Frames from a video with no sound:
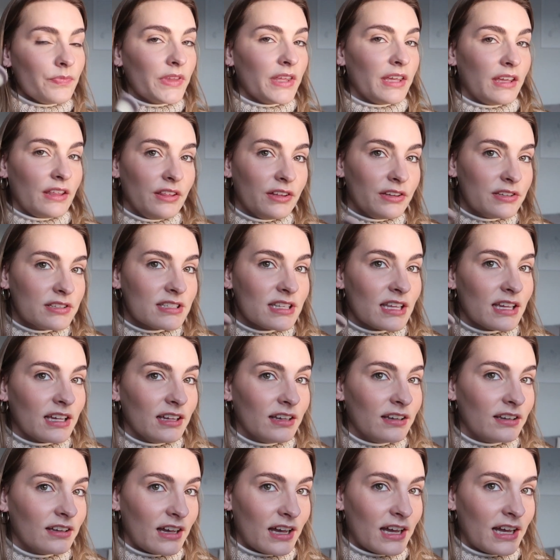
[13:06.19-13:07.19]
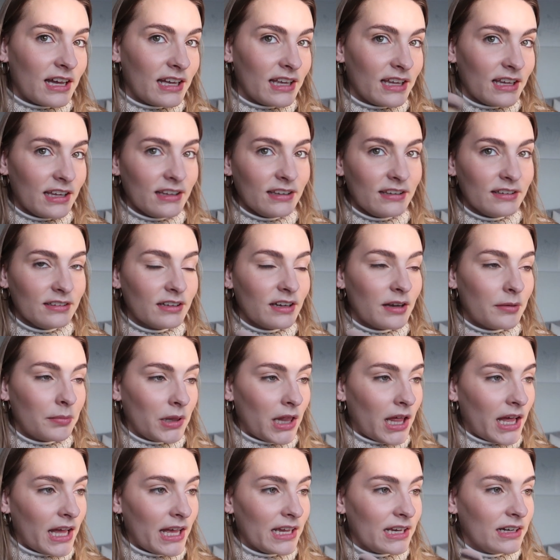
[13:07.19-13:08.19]
It looks like I
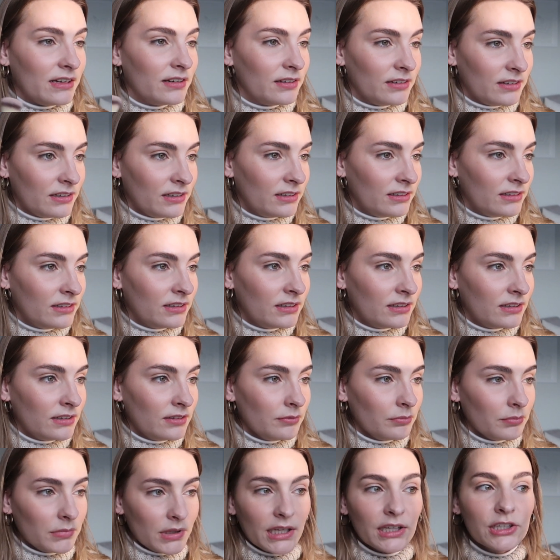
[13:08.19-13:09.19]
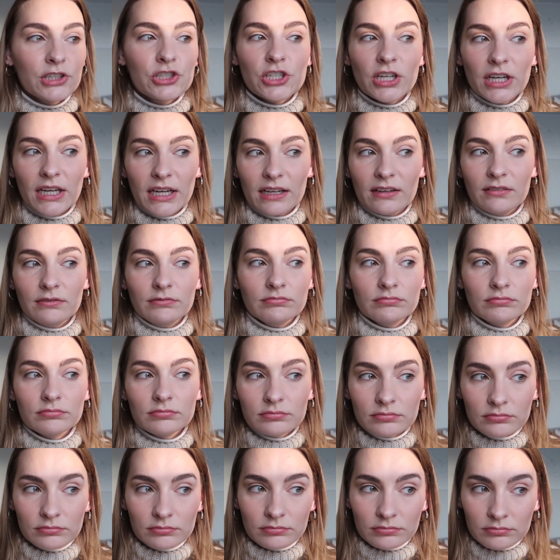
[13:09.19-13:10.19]
applied blush and
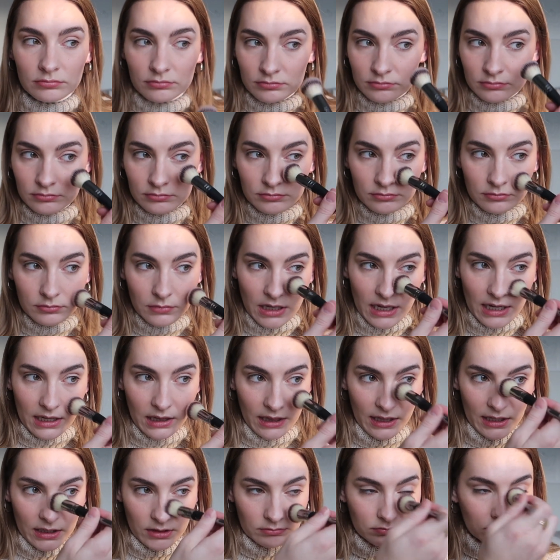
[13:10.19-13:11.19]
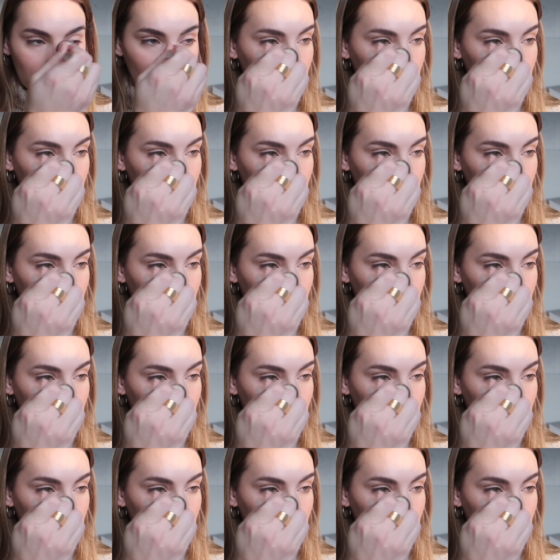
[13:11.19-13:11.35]
highlight.